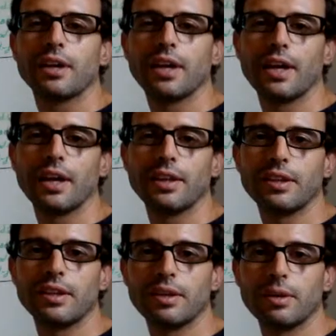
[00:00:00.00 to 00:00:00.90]
And
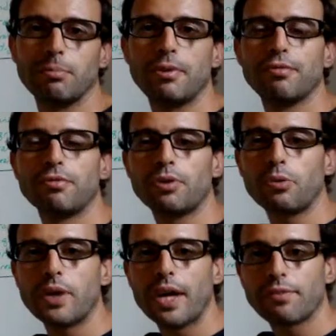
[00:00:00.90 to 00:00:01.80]
before
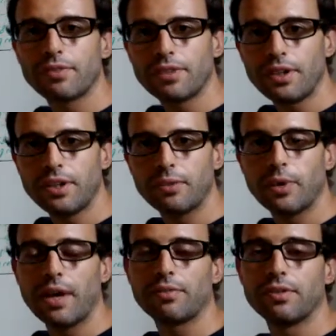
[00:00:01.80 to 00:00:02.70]
we have seen
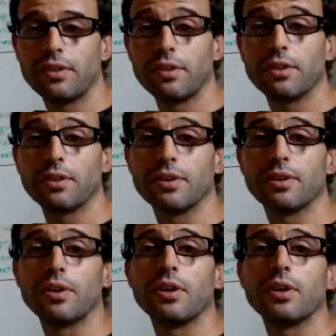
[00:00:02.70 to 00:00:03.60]

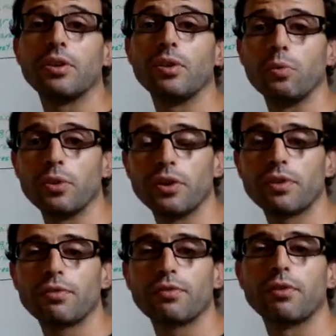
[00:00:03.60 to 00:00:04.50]
the
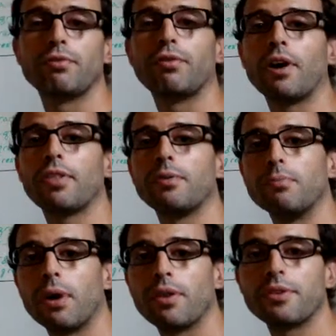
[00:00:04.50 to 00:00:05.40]
words for father,
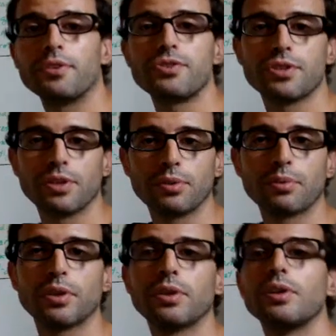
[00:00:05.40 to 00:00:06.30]
mother,
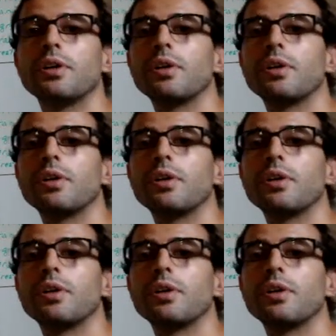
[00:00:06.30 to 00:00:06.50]
children,